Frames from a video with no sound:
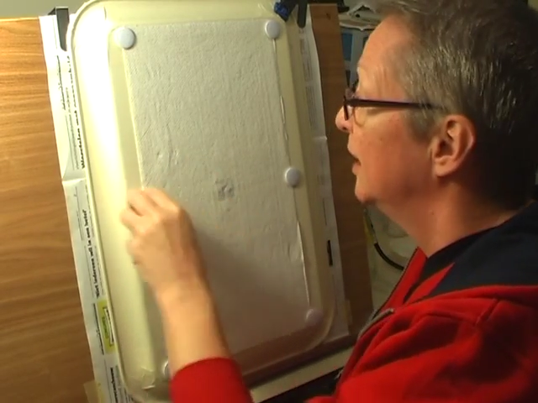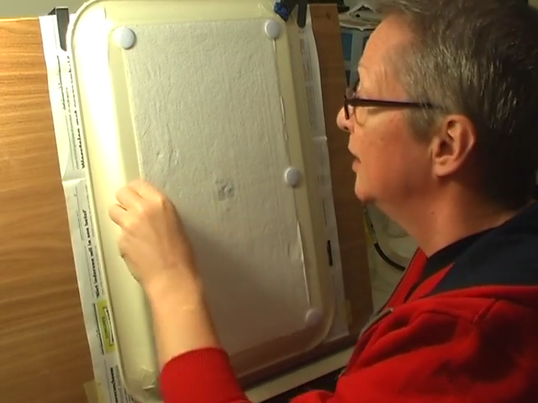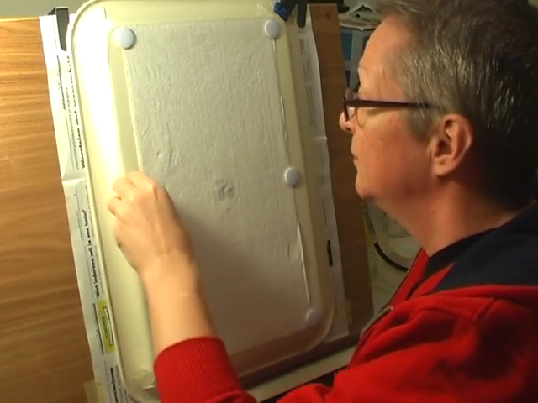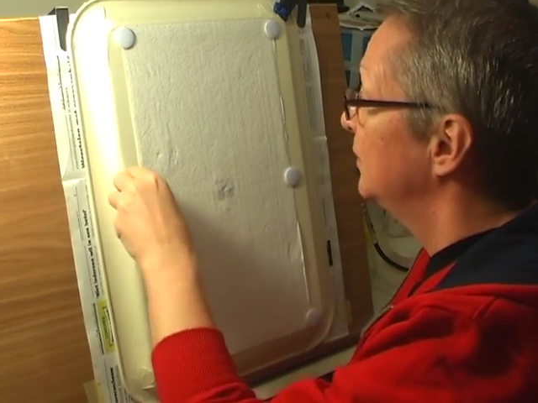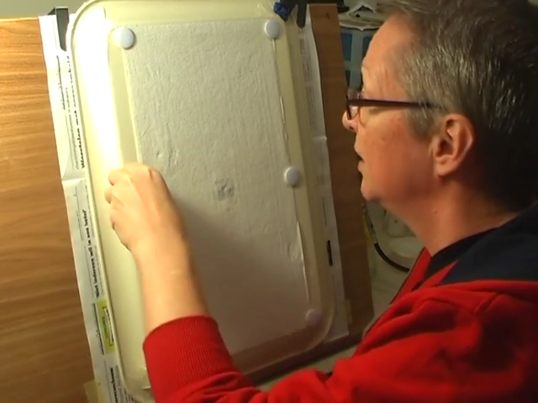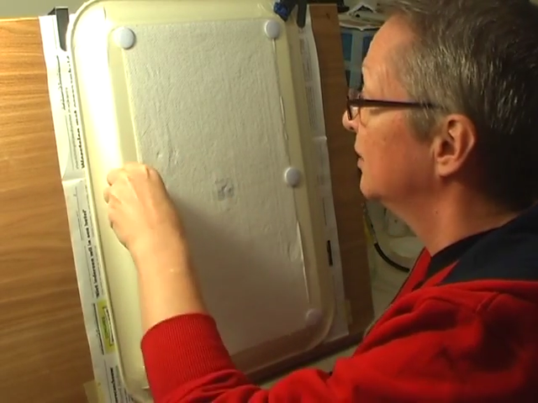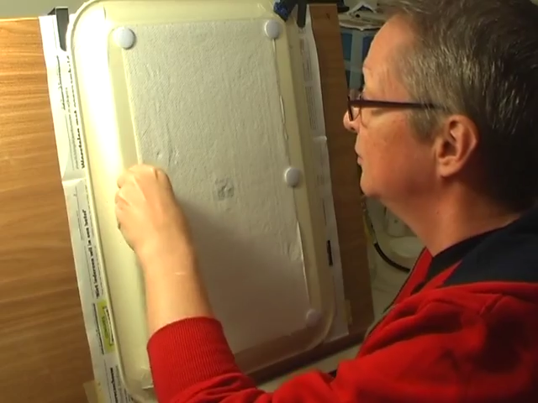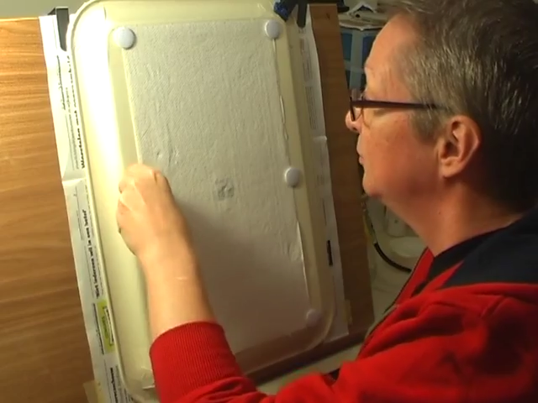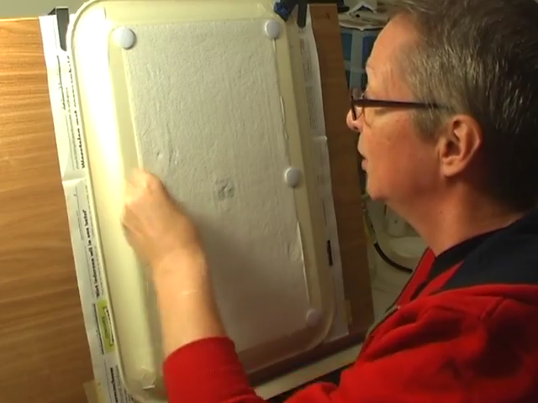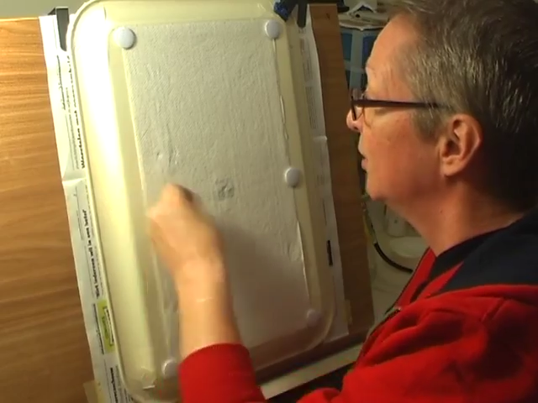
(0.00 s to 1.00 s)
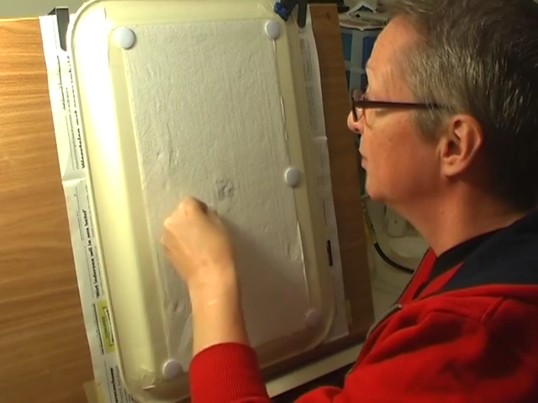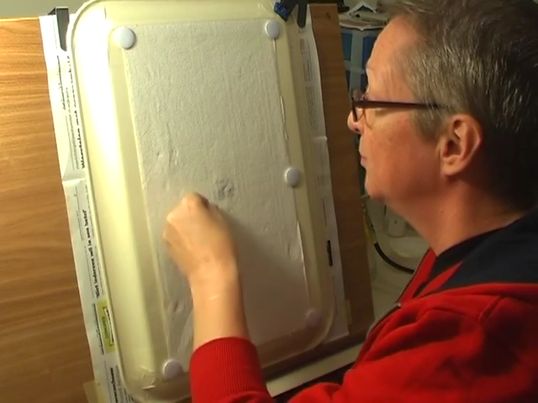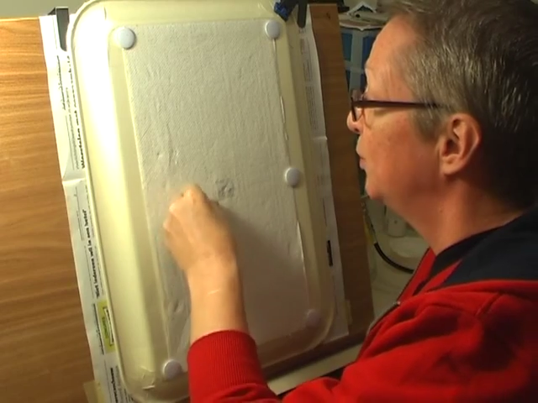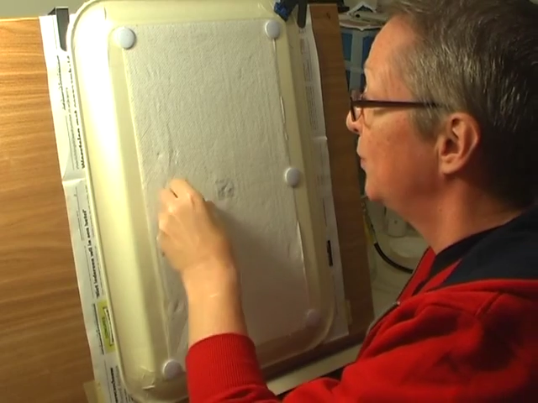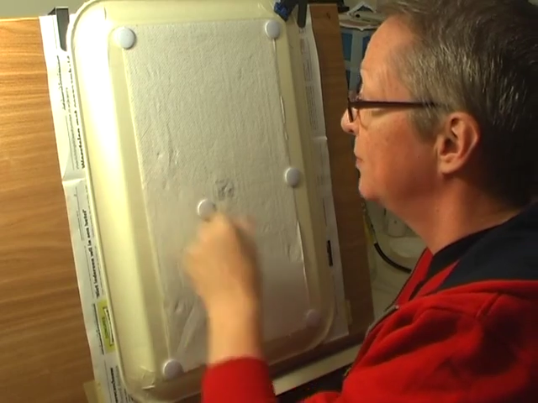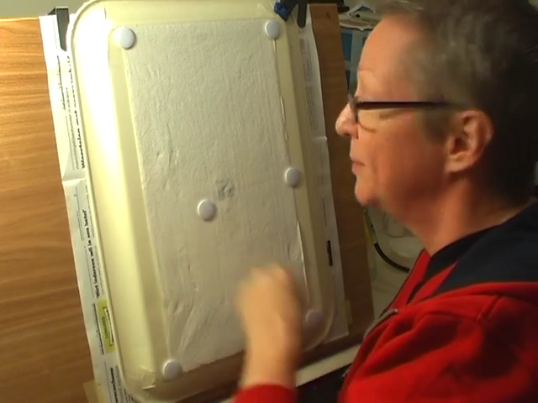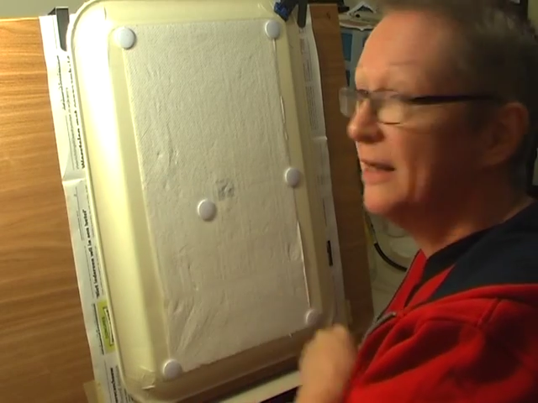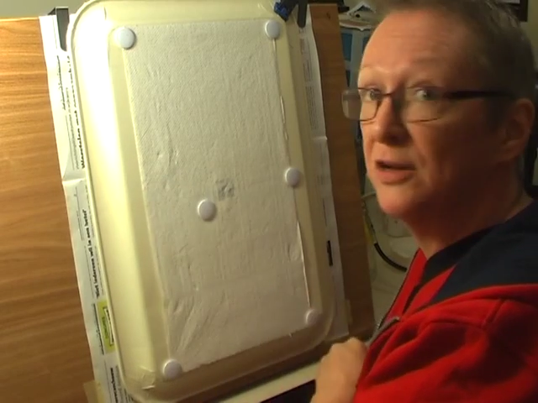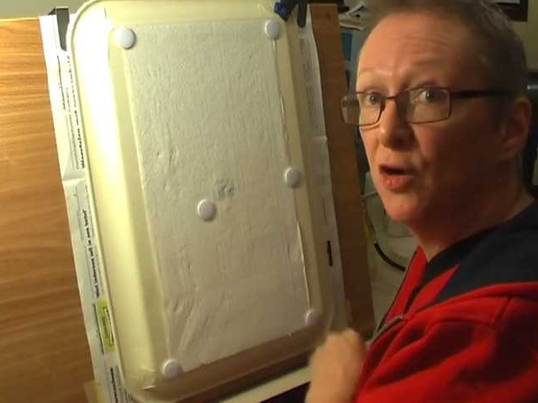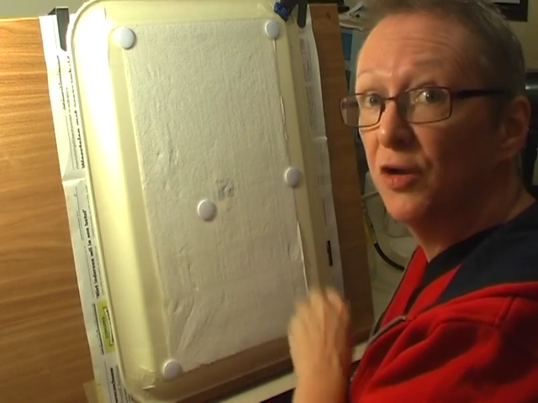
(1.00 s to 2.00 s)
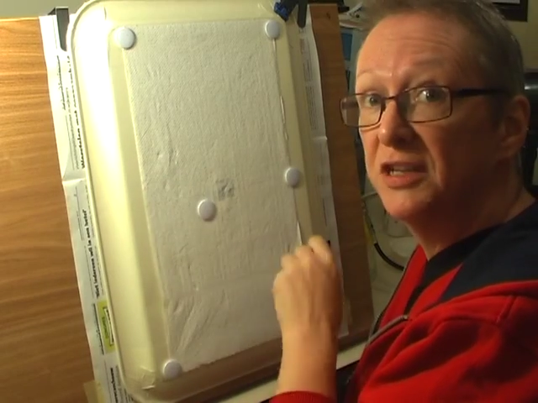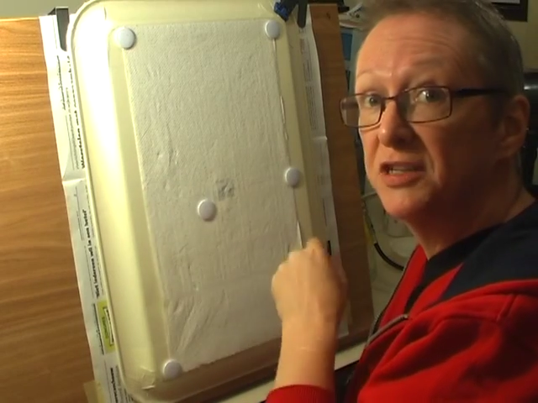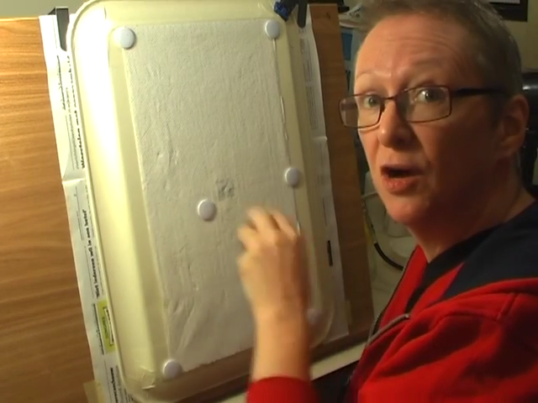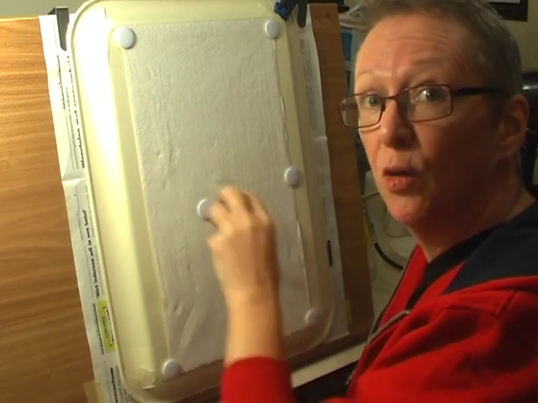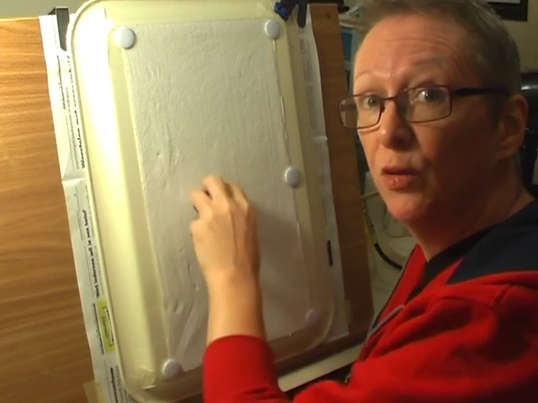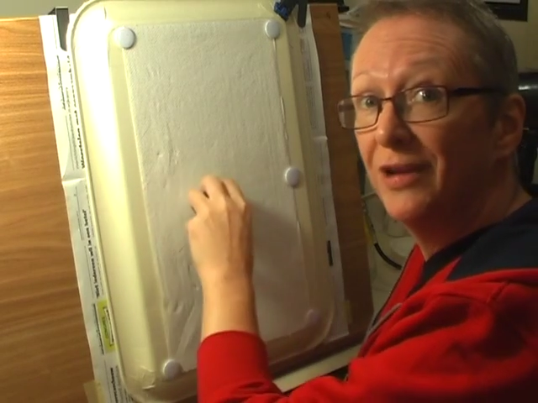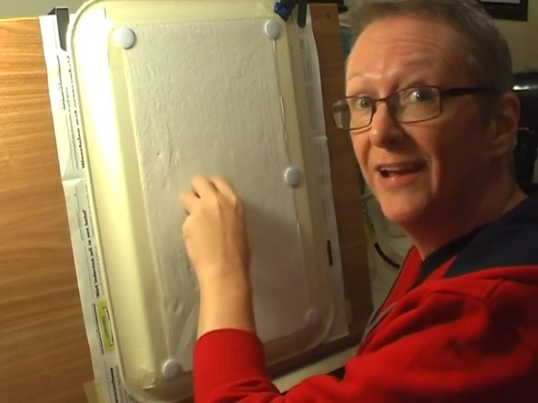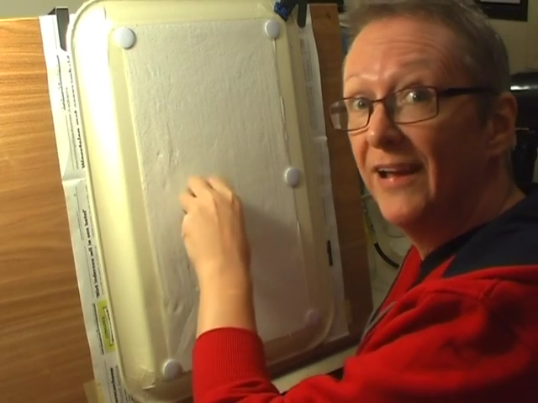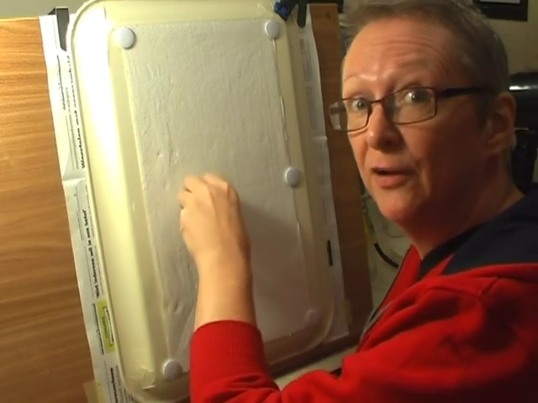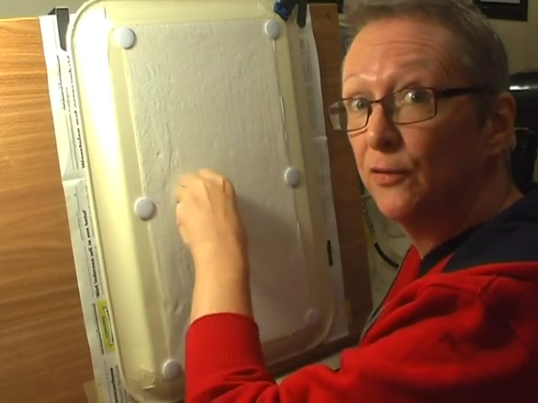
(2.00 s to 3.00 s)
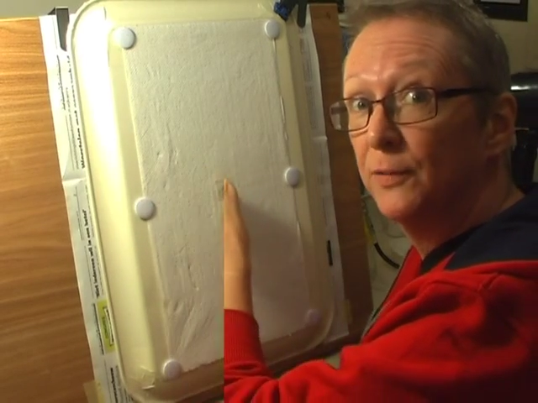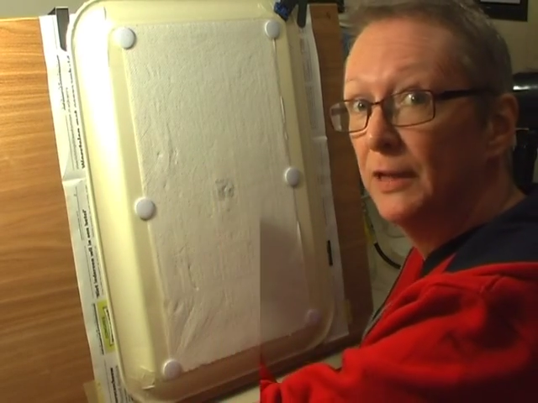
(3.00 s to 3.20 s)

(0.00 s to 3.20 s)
um, I can I can pop a magnet on it to hold it down.